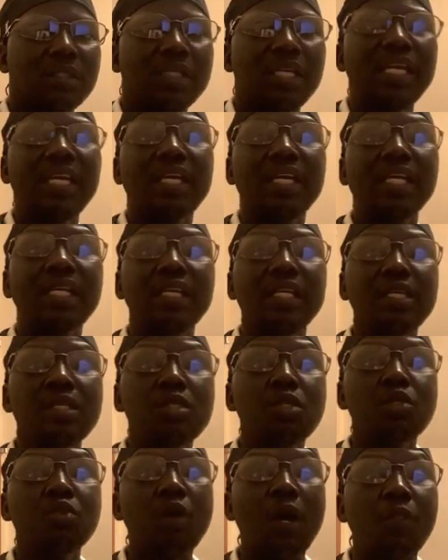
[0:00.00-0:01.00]
it can
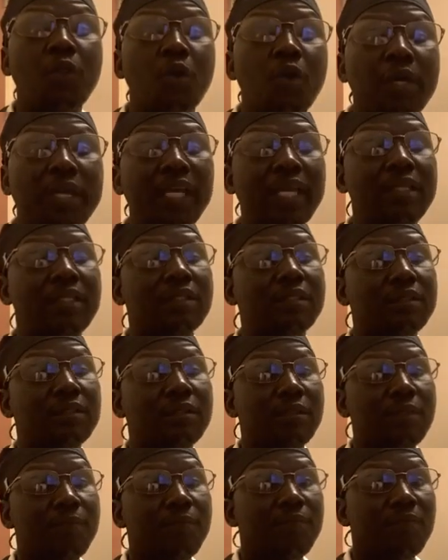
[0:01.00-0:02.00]
lead to jot ko kien
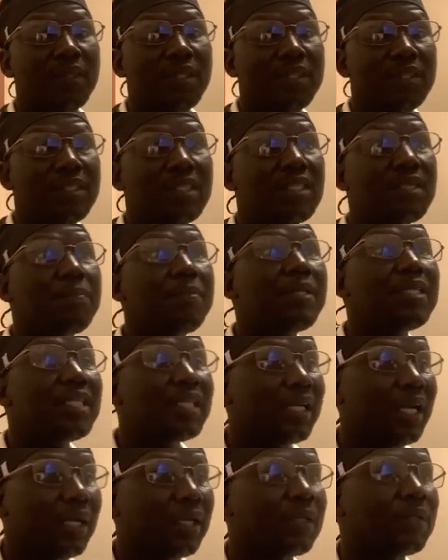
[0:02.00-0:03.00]
to
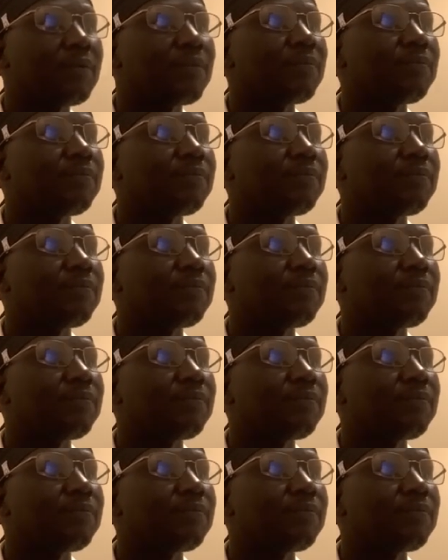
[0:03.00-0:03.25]
begin up